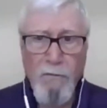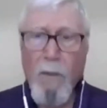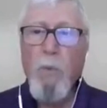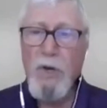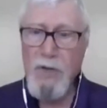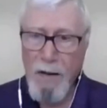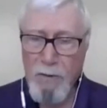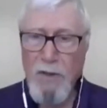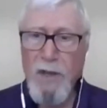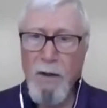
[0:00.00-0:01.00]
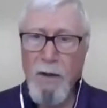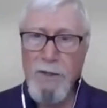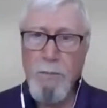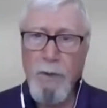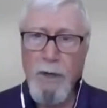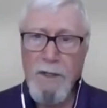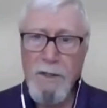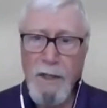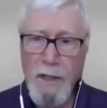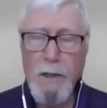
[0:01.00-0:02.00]
from which everything else
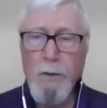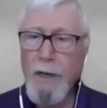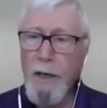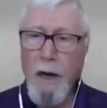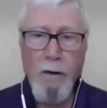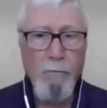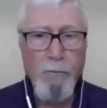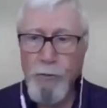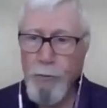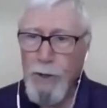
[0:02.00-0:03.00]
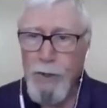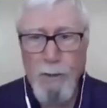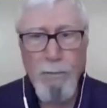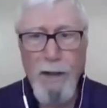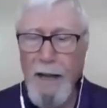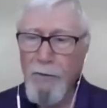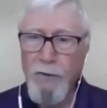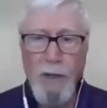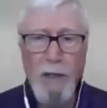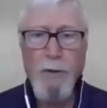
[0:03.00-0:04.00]
springs, including our strategic
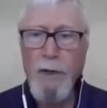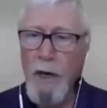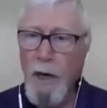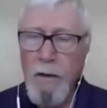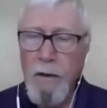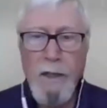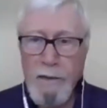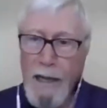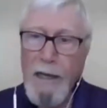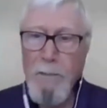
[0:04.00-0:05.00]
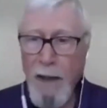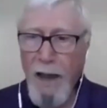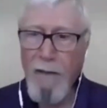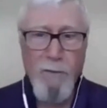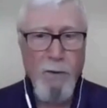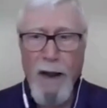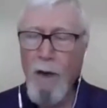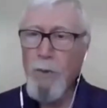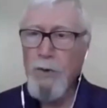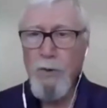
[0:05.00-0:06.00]
plans, including our daily behavior,
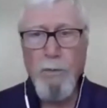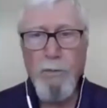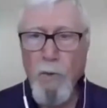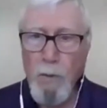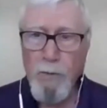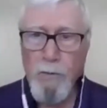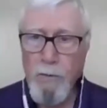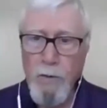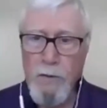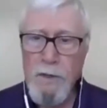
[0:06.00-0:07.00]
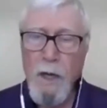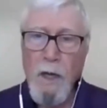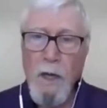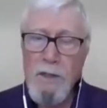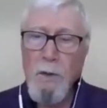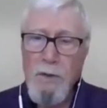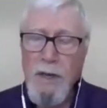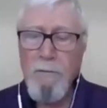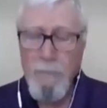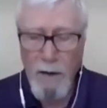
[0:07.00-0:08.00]
how we do performance reviews. So
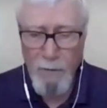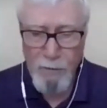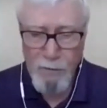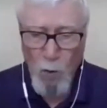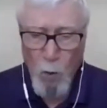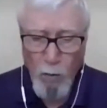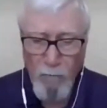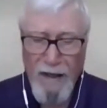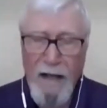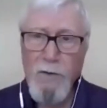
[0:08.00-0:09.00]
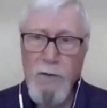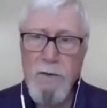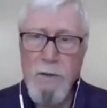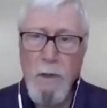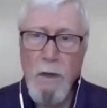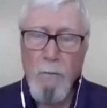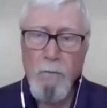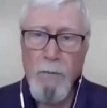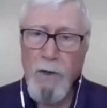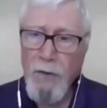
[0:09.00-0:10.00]
identify those core values,
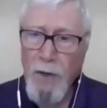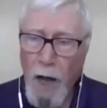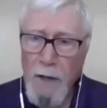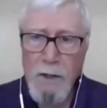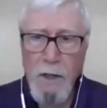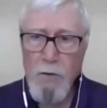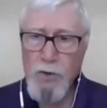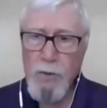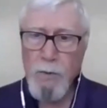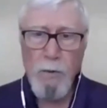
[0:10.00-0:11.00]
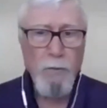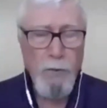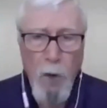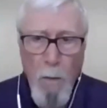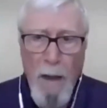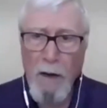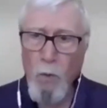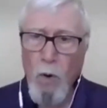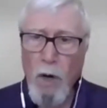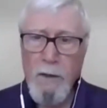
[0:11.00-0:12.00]
the non-negotiable, no matter
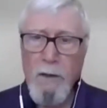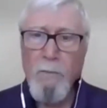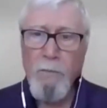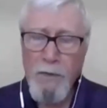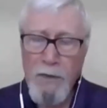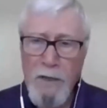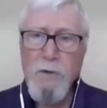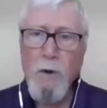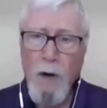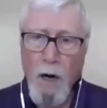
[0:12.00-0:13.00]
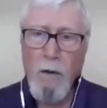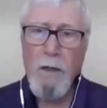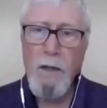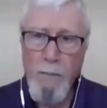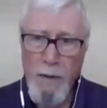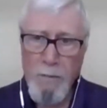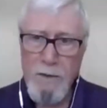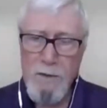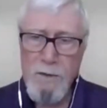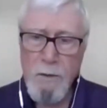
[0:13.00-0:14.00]
what, these are our
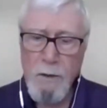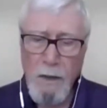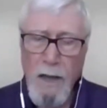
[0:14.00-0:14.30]
commitments.